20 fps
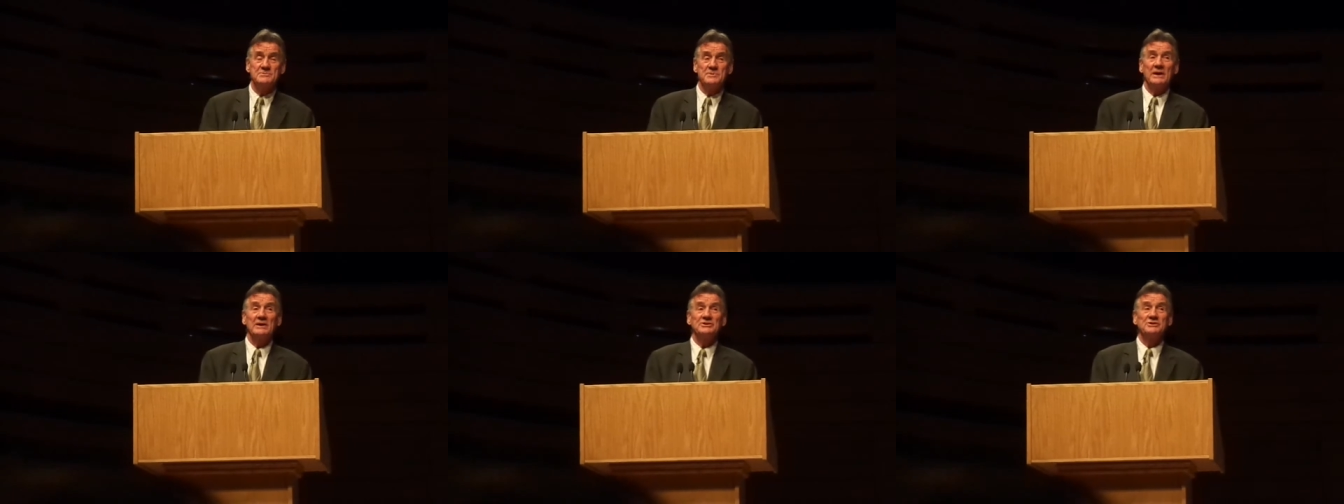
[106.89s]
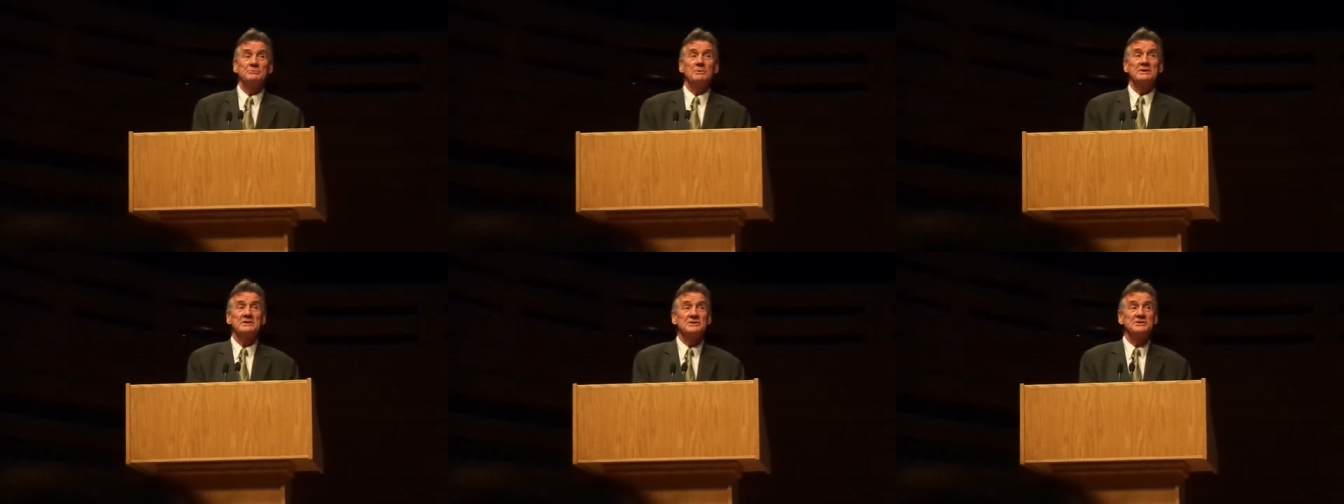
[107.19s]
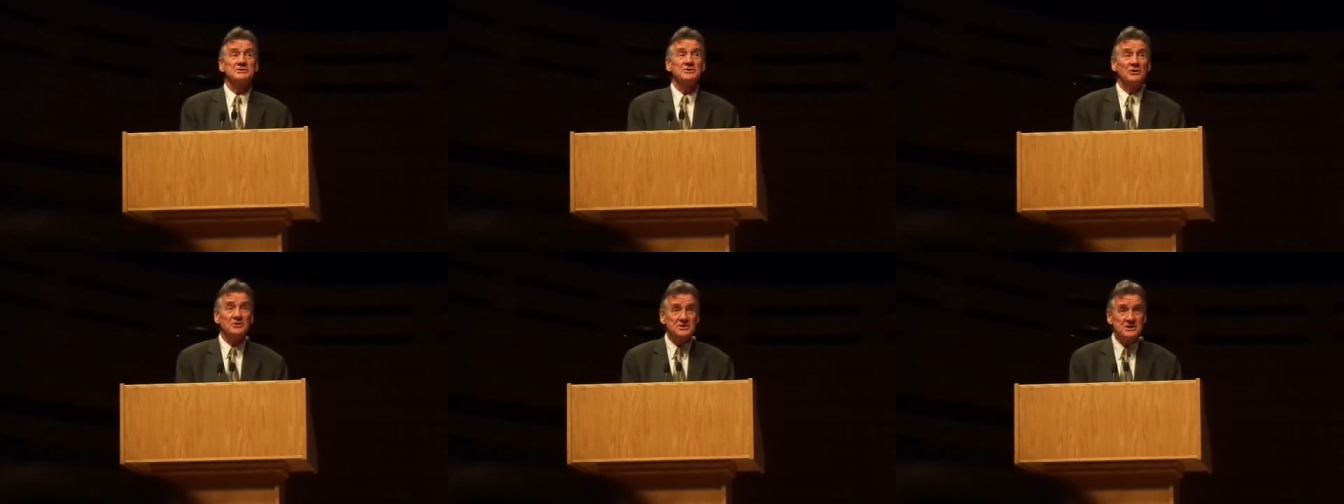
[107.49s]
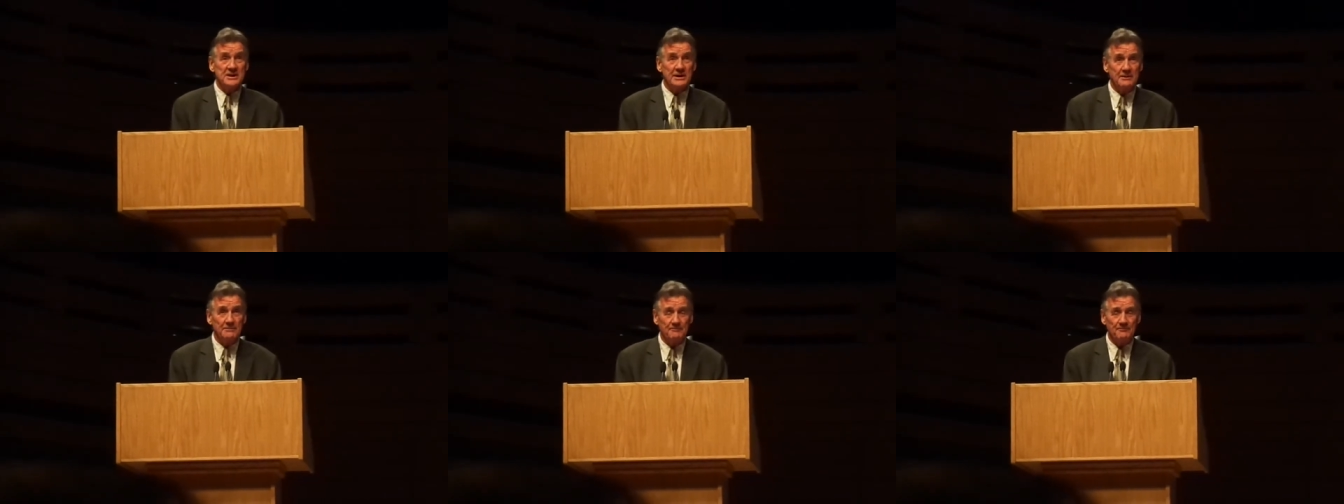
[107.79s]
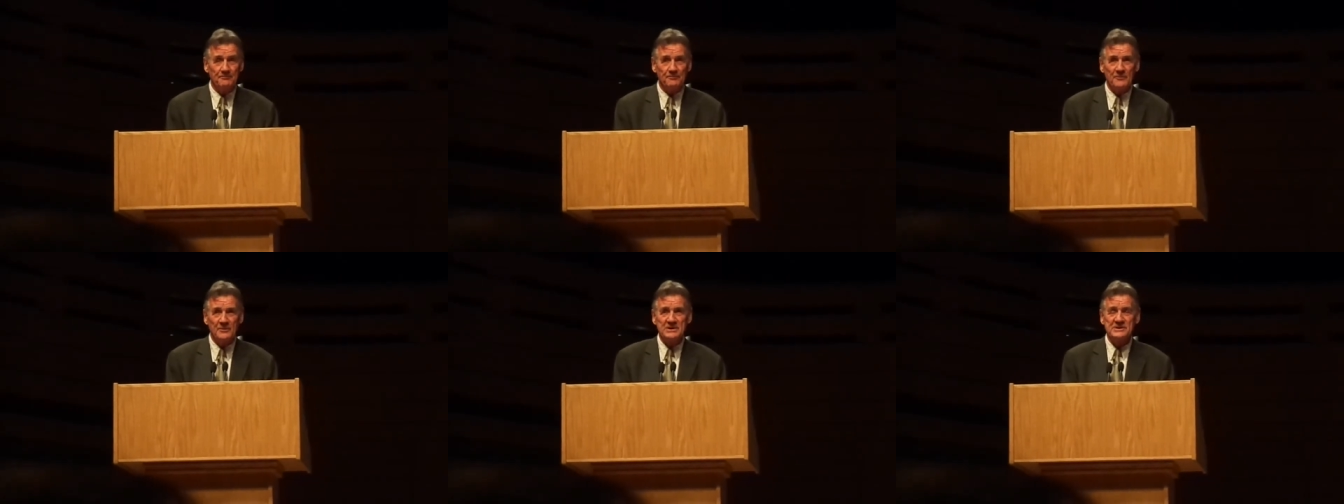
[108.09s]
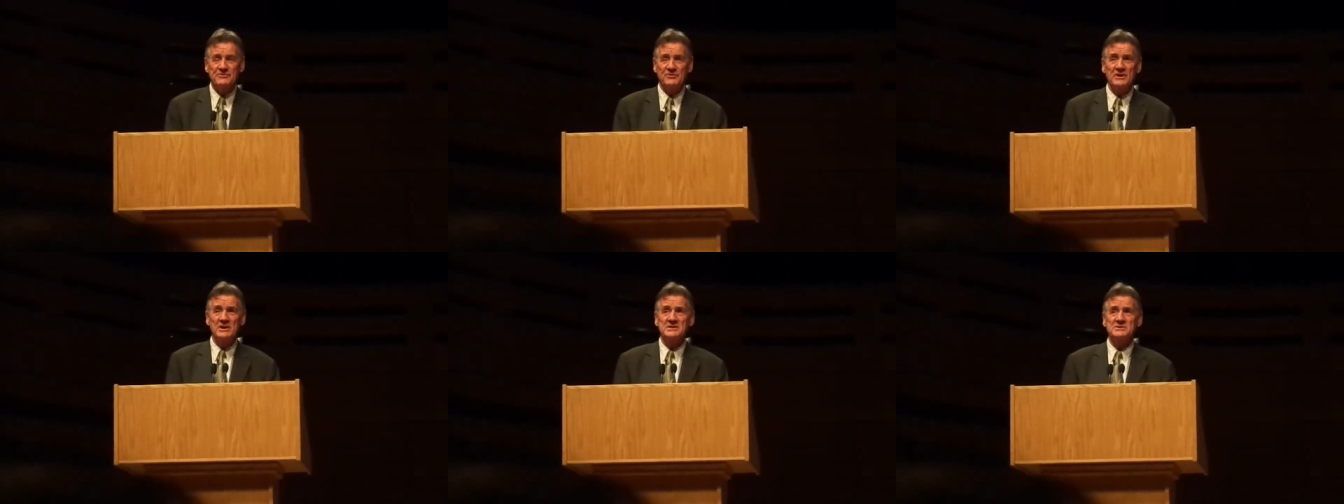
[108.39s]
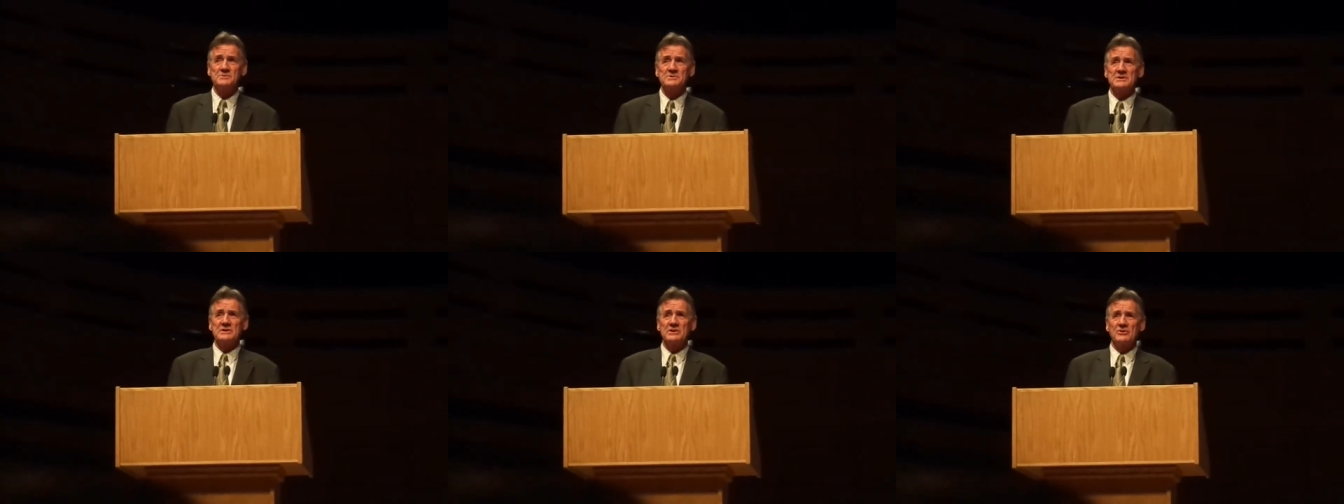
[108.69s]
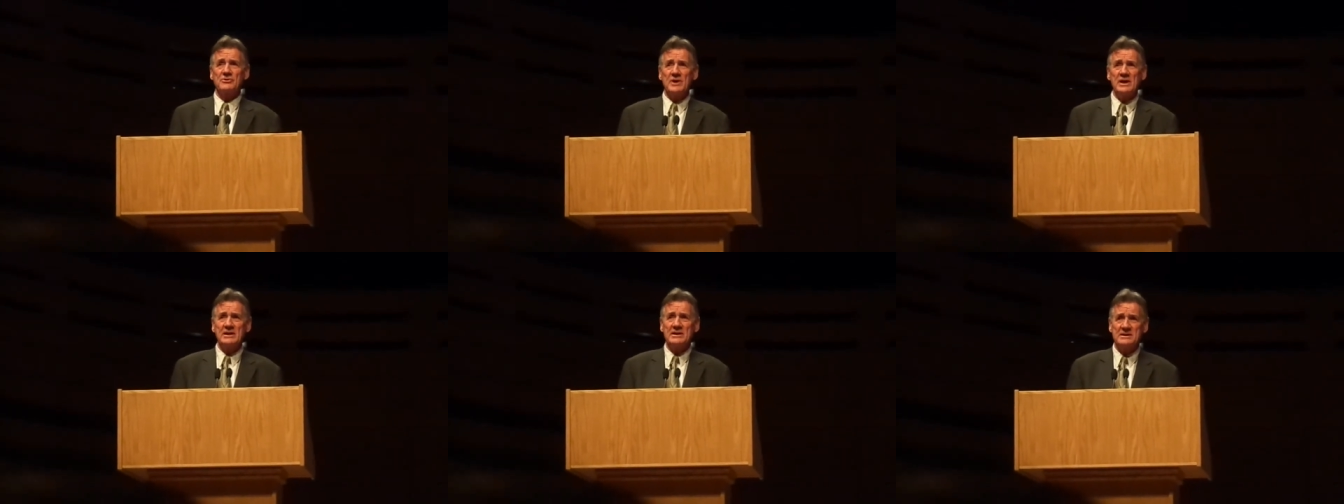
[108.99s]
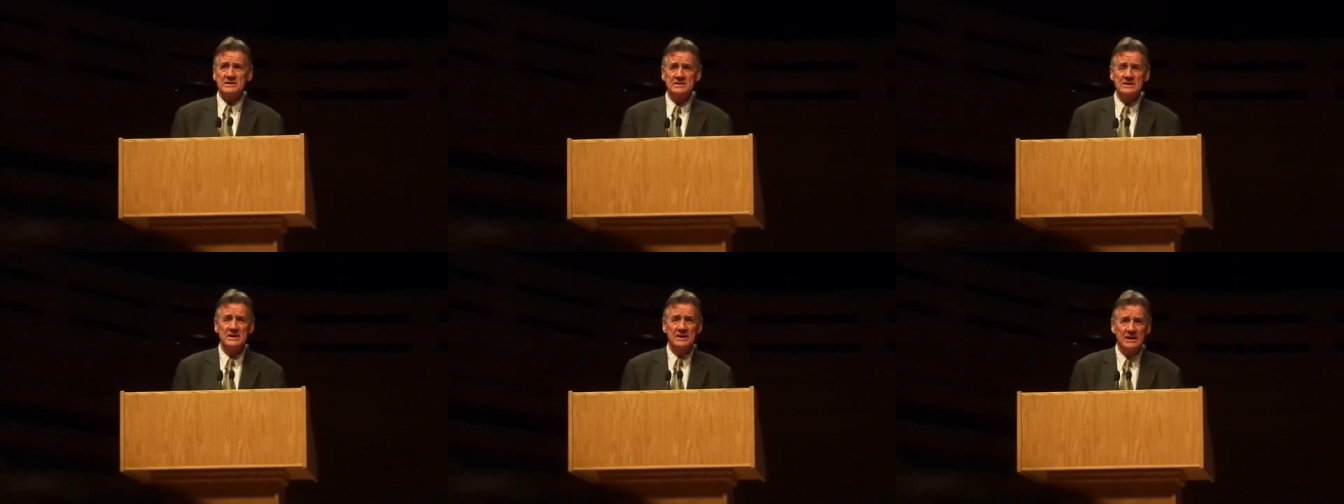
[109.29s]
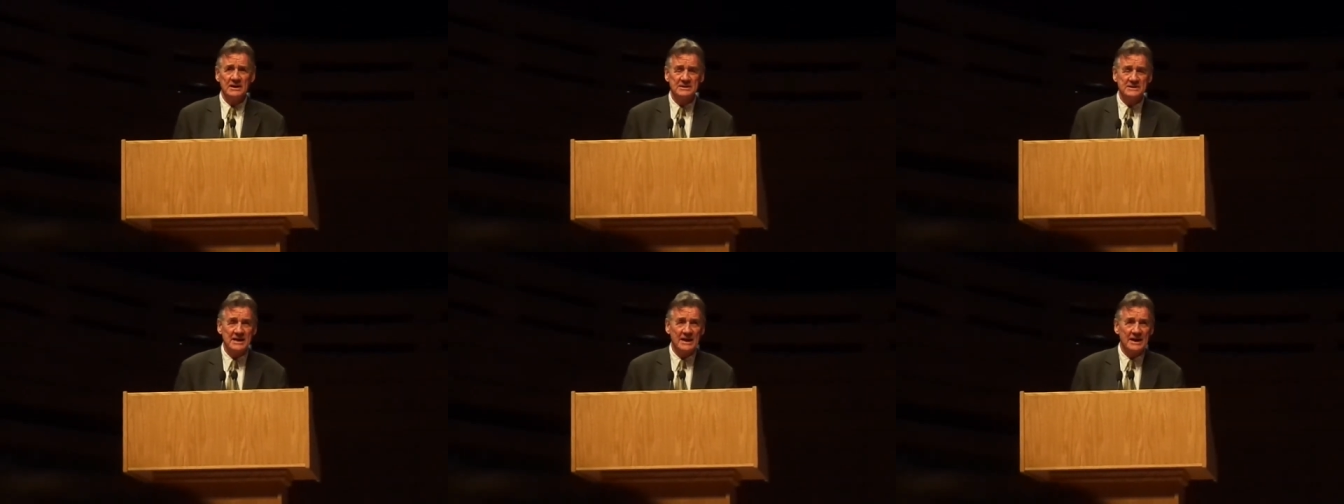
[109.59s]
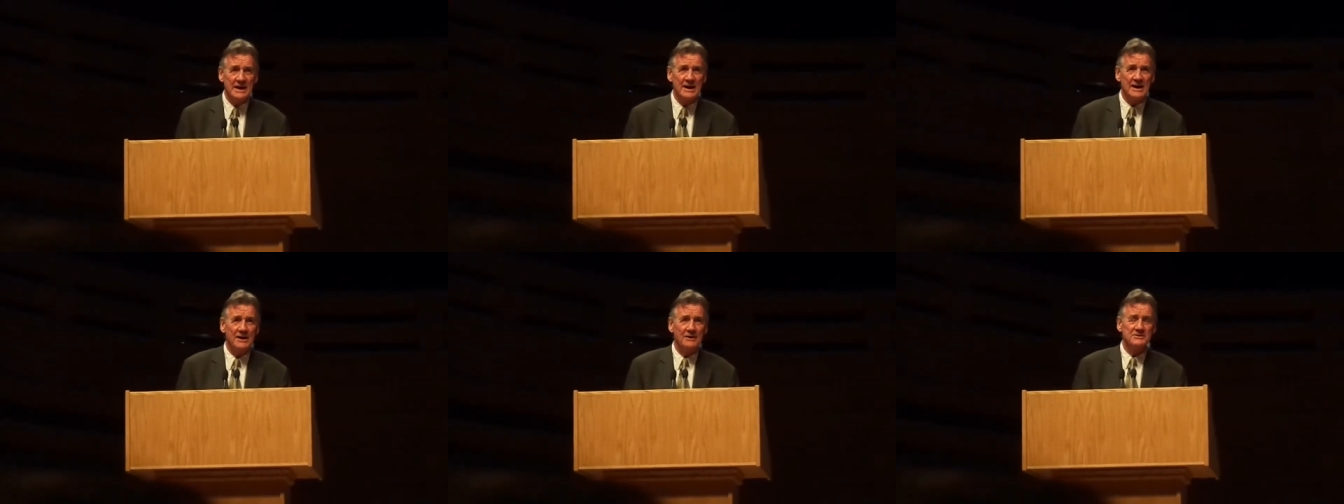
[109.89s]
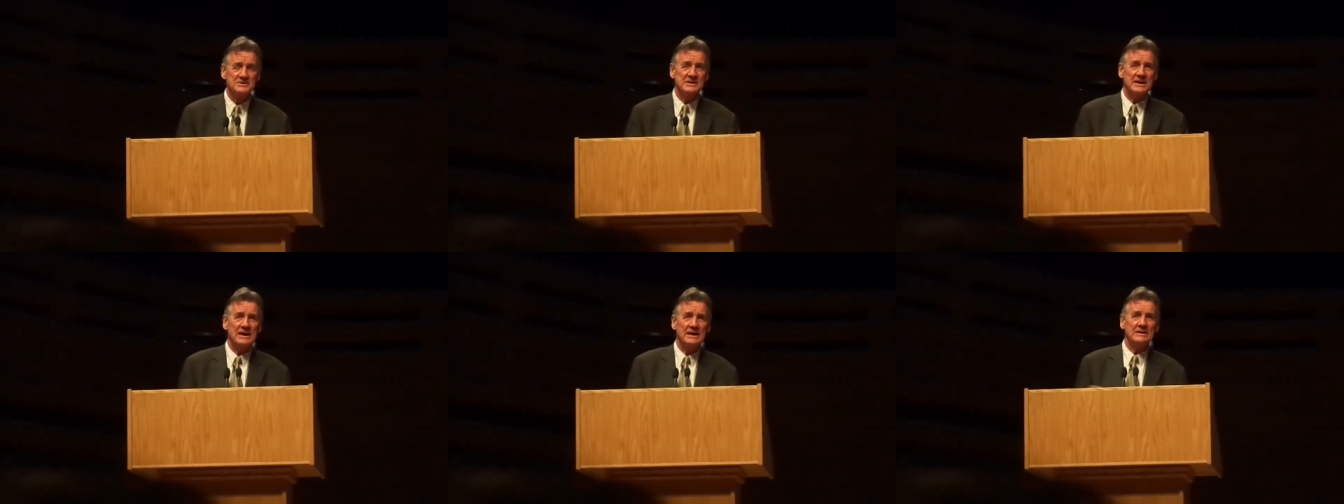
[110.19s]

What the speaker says: We actually went to Nottingham, which for us was a great day out.